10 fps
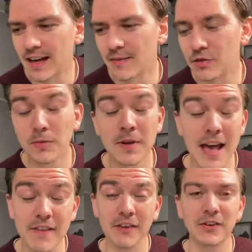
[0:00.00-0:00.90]
to
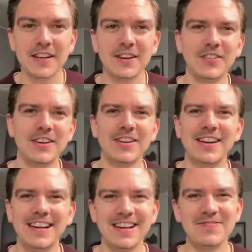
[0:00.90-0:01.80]
have a great career
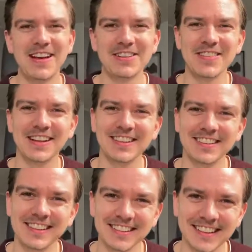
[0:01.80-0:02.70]
in management
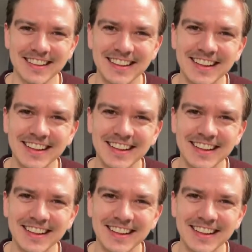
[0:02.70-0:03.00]
consulting